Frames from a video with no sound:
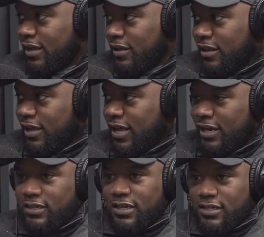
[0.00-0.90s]
Like
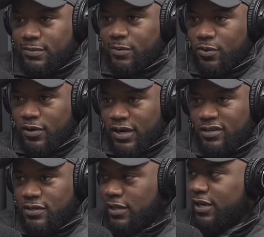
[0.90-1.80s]
it exists. I'm a broker. I
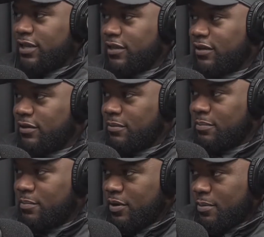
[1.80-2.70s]
can sell anything.
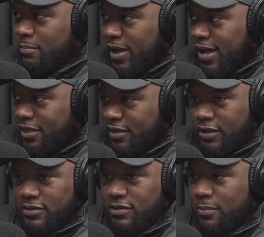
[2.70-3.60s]
But my
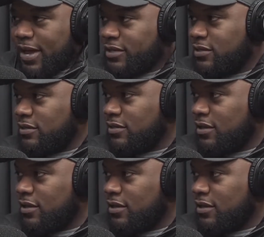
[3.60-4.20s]
thing is the masses.